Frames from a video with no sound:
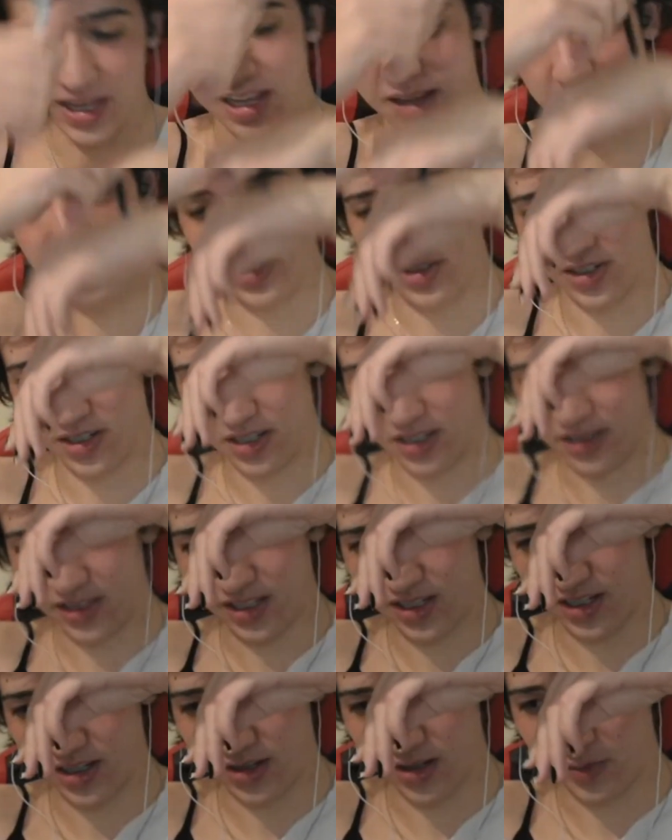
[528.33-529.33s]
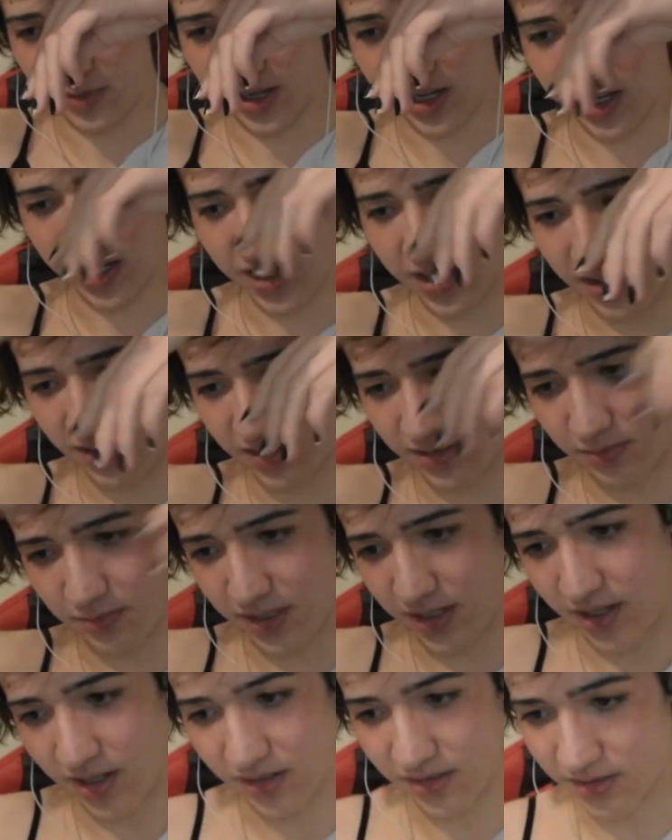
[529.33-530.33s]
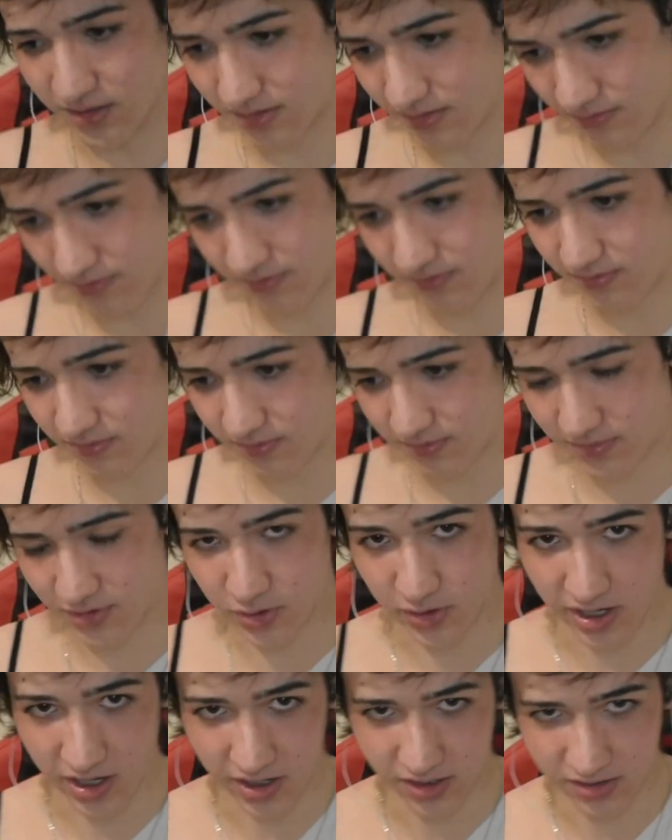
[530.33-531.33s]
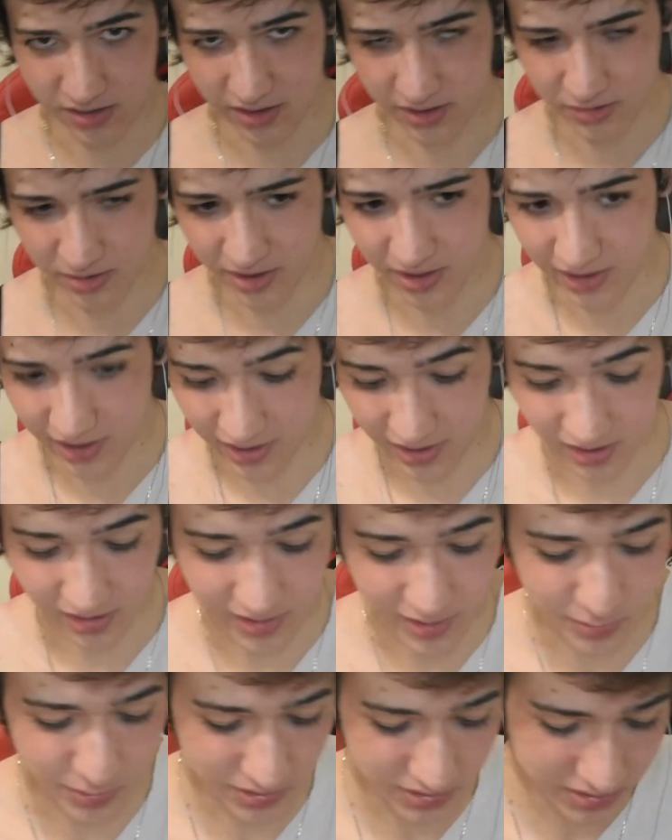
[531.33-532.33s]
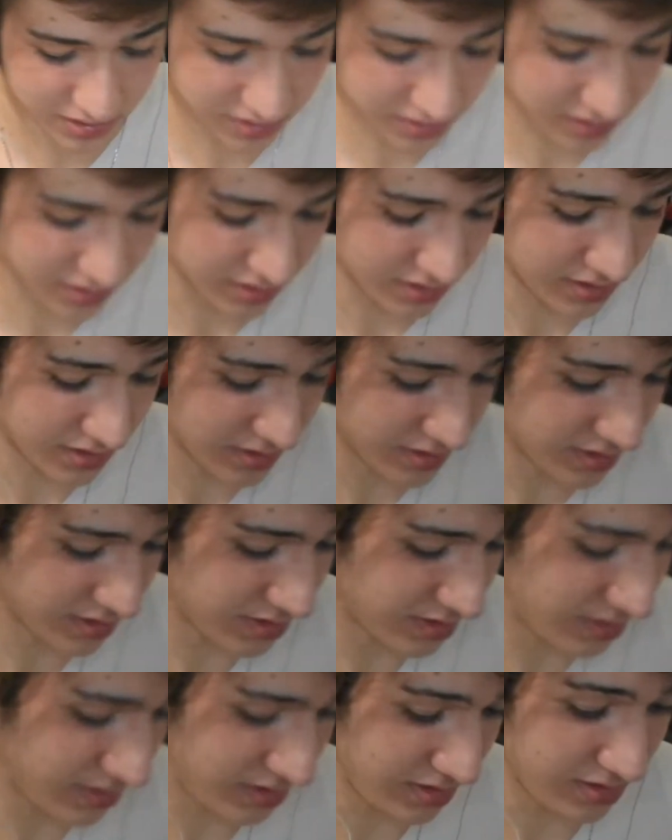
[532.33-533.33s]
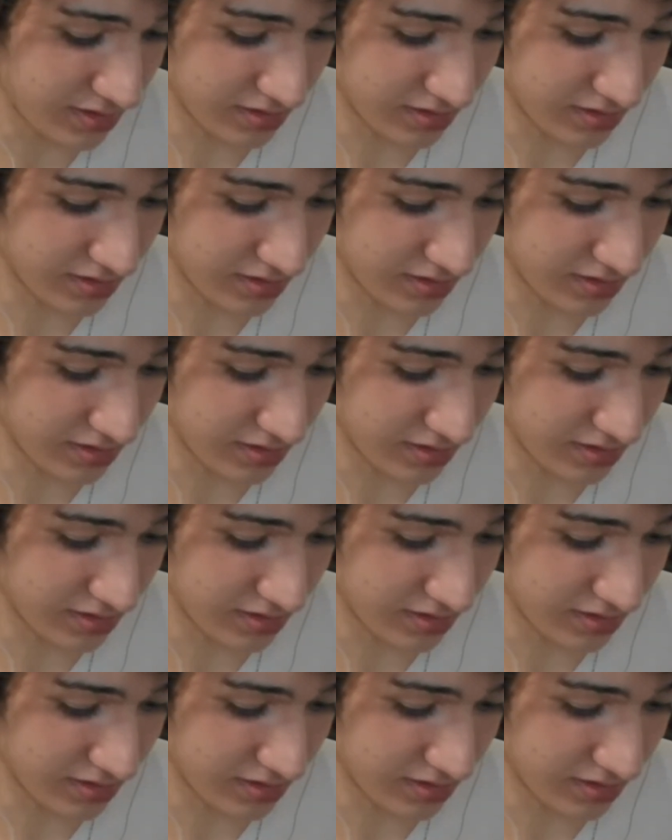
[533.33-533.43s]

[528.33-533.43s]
just gonna clean it on my hand. My hand is trash. I treat it like garbage because, you know.